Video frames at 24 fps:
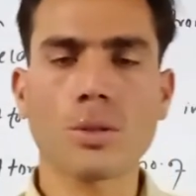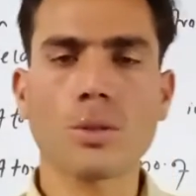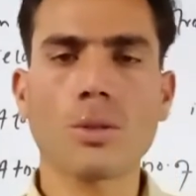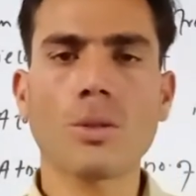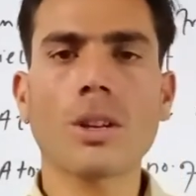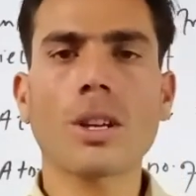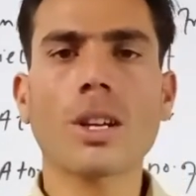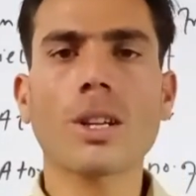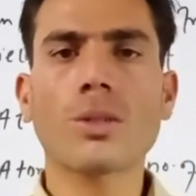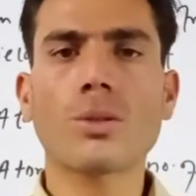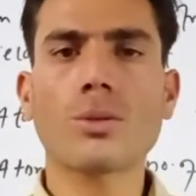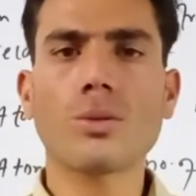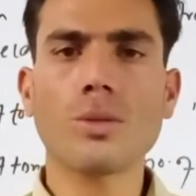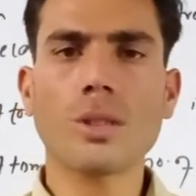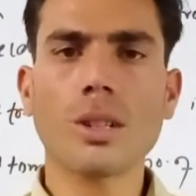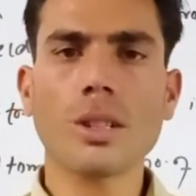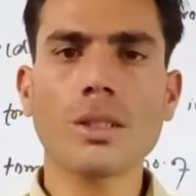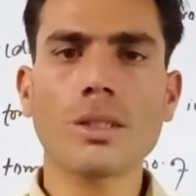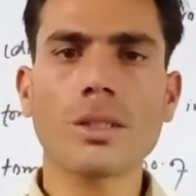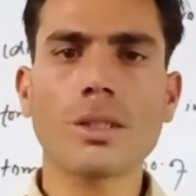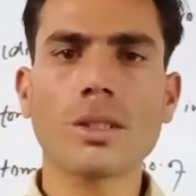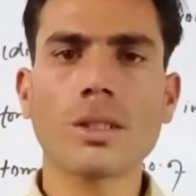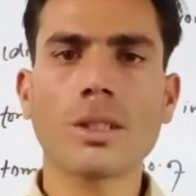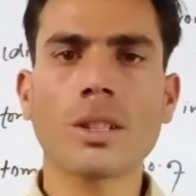So okay
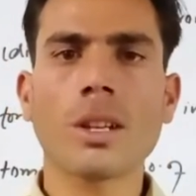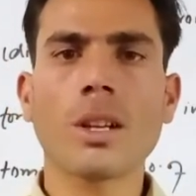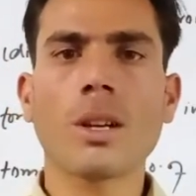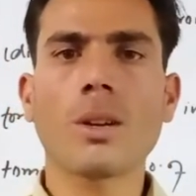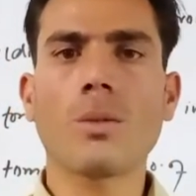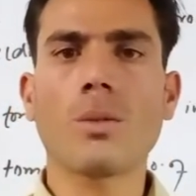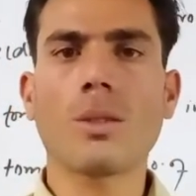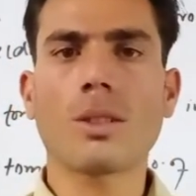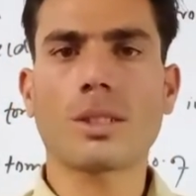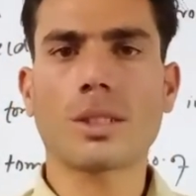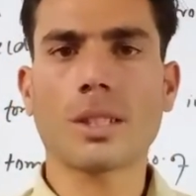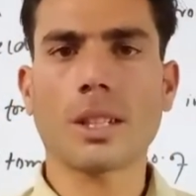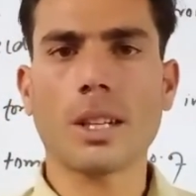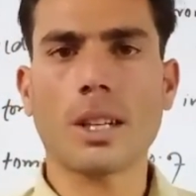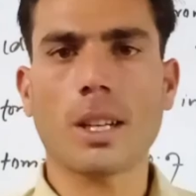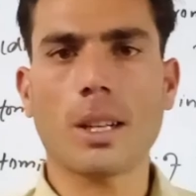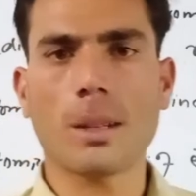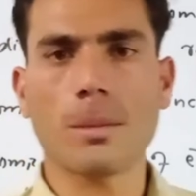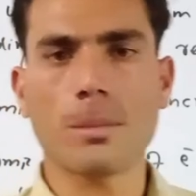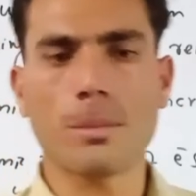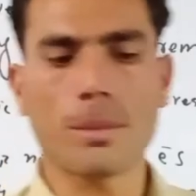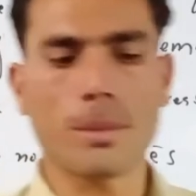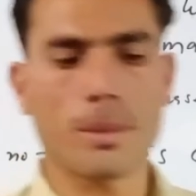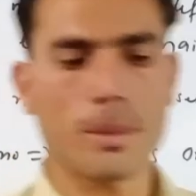students, wassalam.